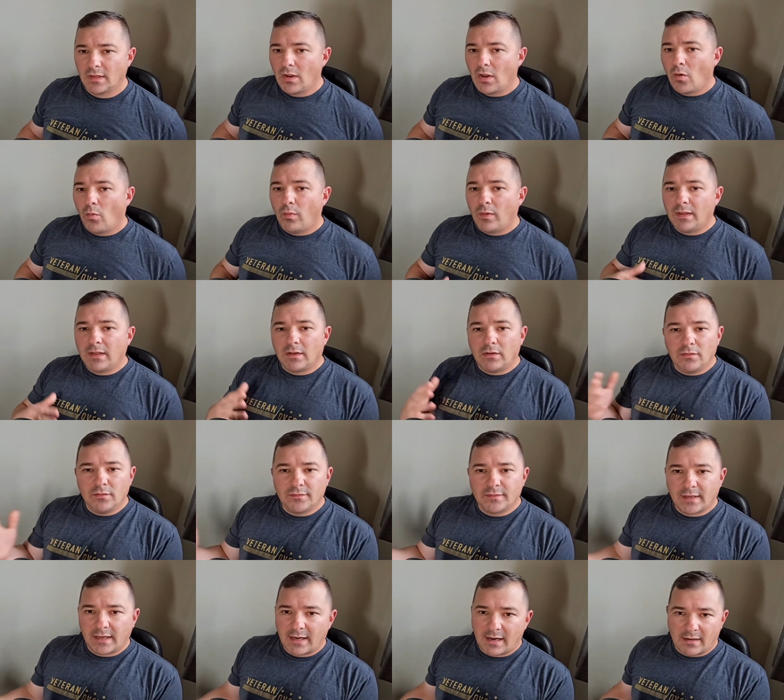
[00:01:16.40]
We can use
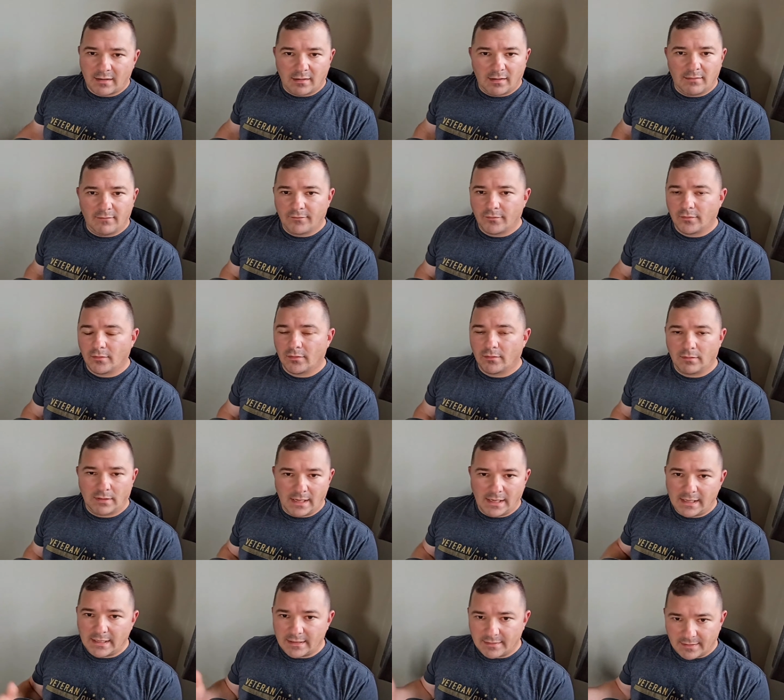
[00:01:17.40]
that acronym for
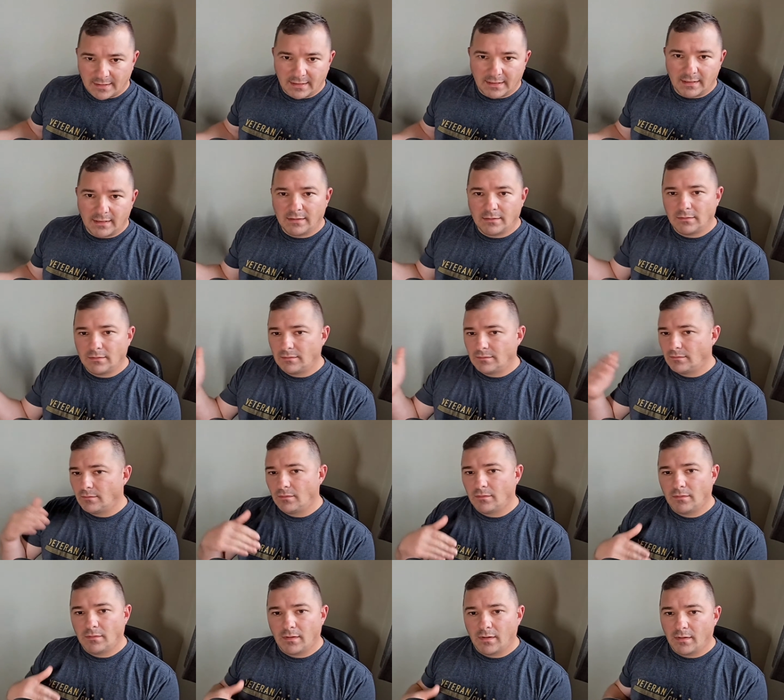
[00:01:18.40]
anything
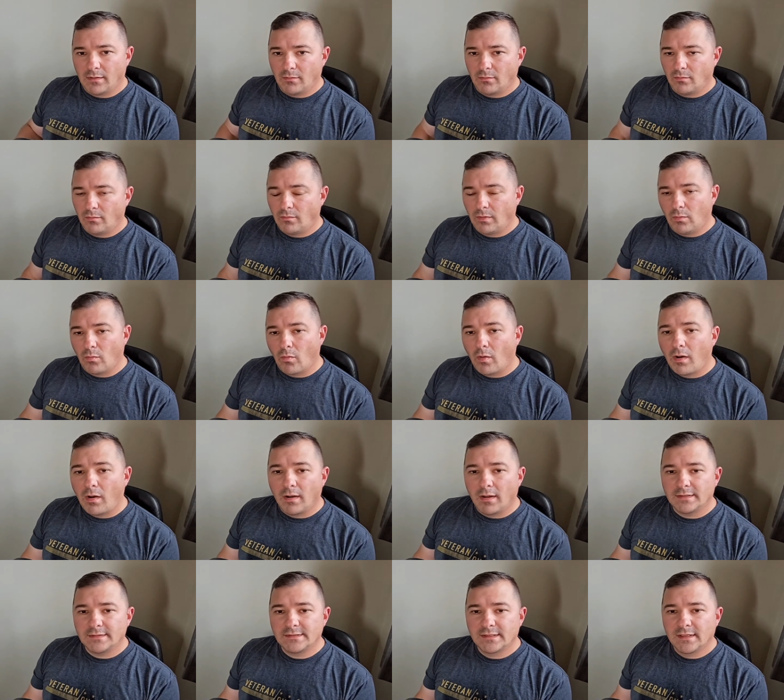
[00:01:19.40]
we
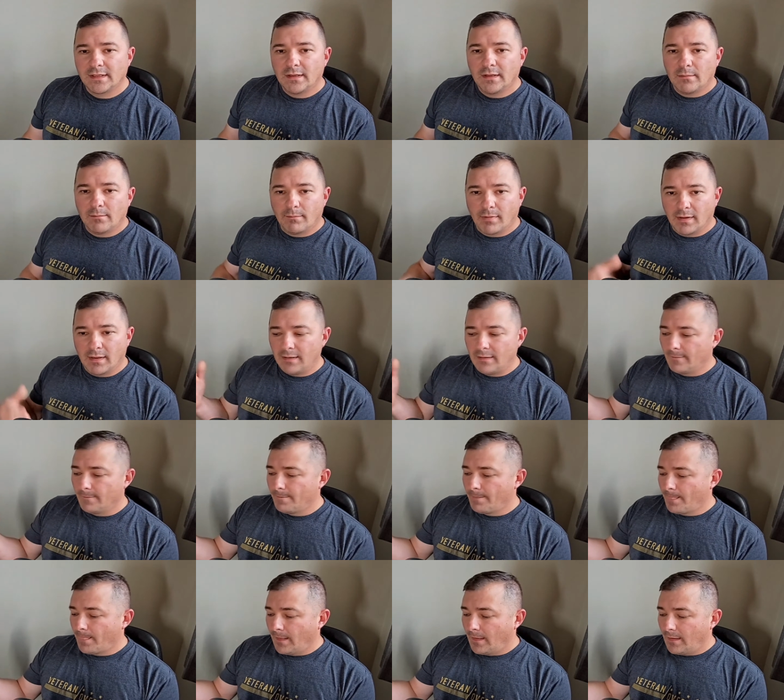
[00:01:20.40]
want, but
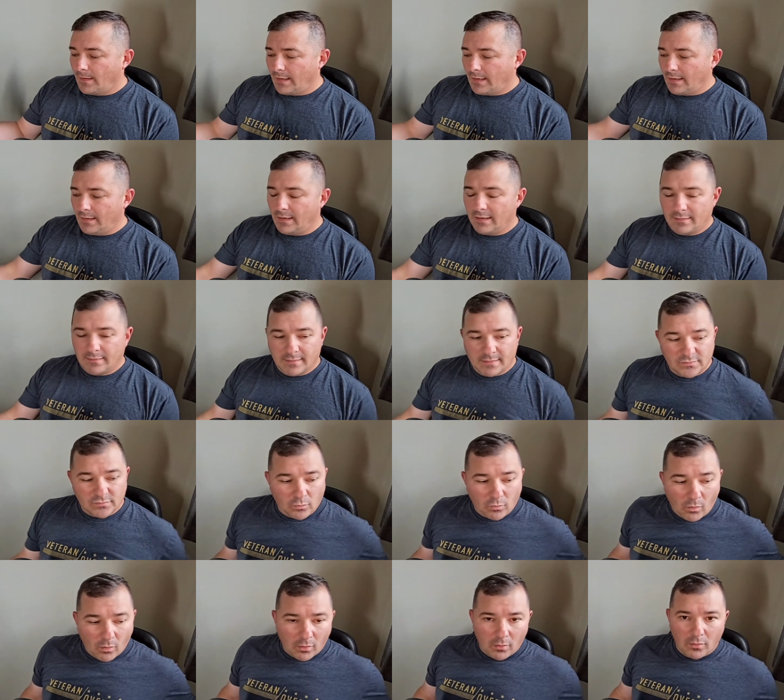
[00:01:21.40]
in this
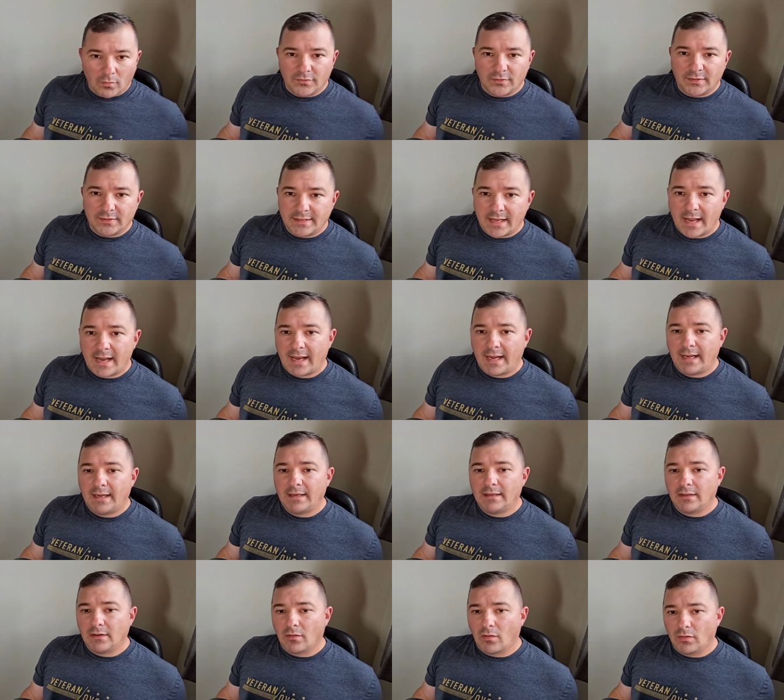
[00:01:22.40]
world today,
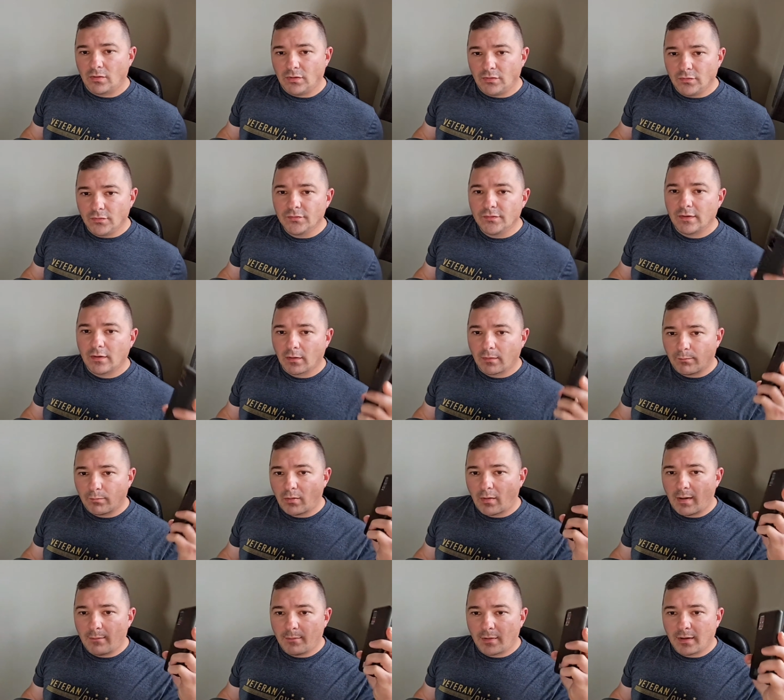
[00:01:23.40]
you know, usually our
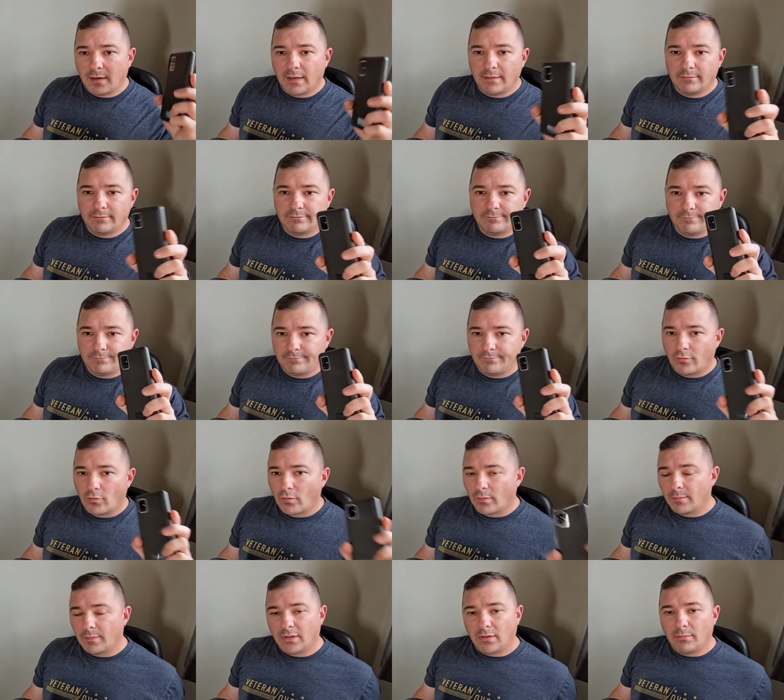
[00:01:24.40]
primary
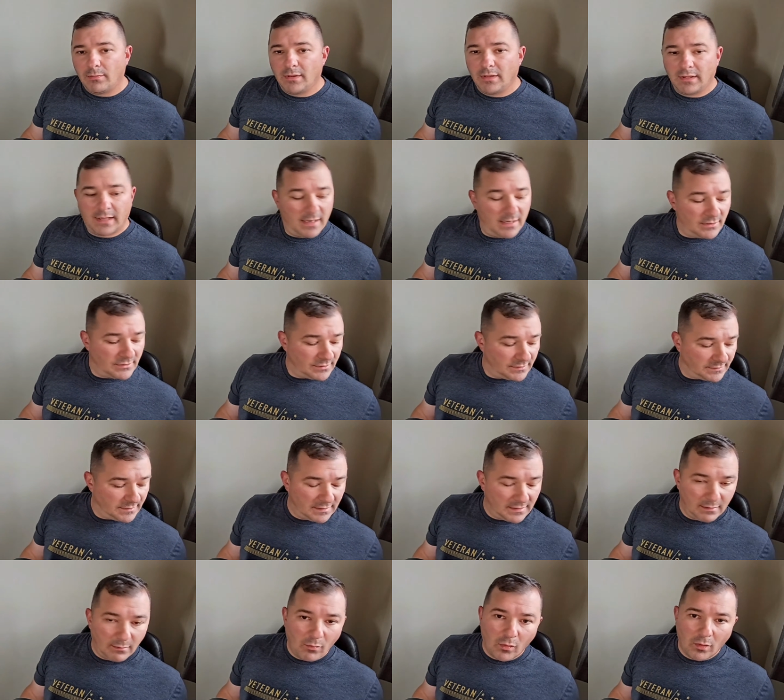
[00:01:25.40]
form of communications
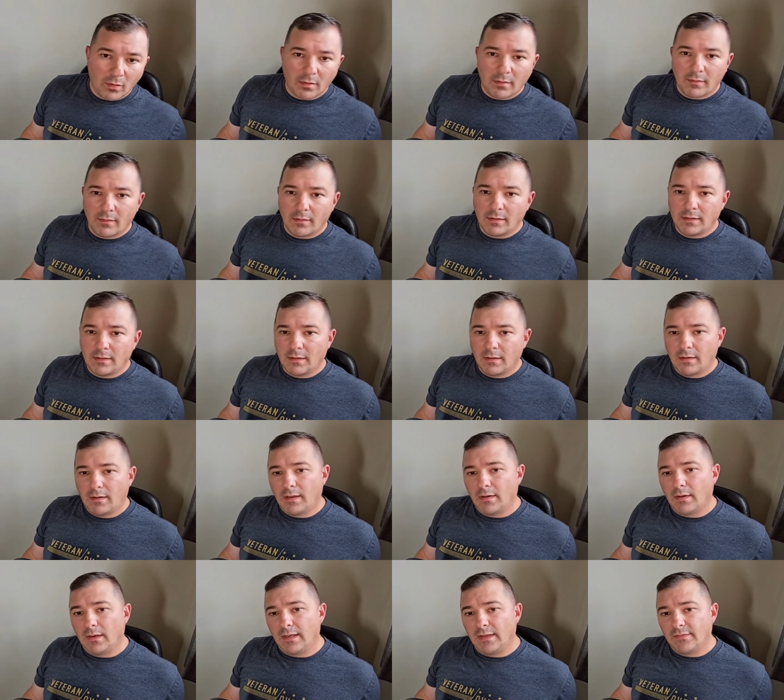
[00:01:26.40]
anymore
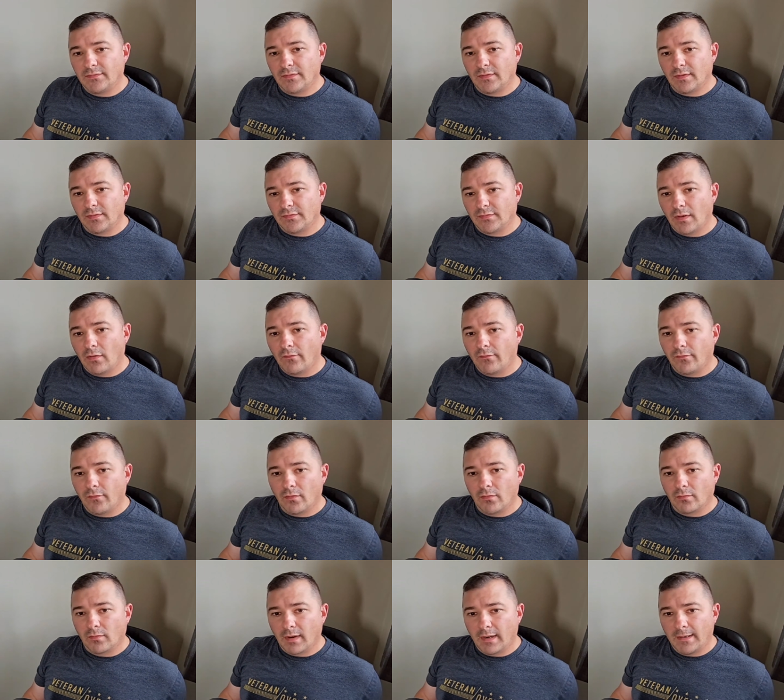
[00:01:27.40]
is a cell
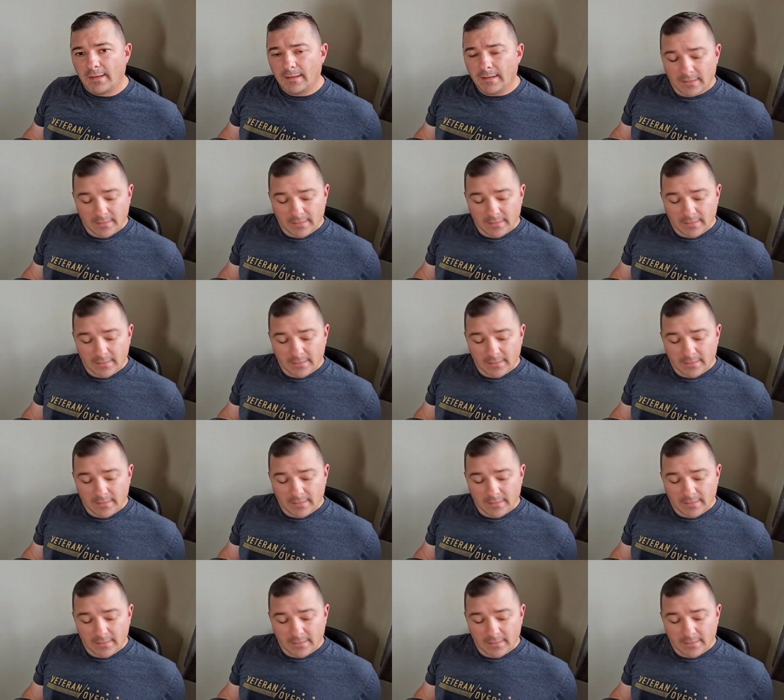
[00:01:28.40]
phone, right?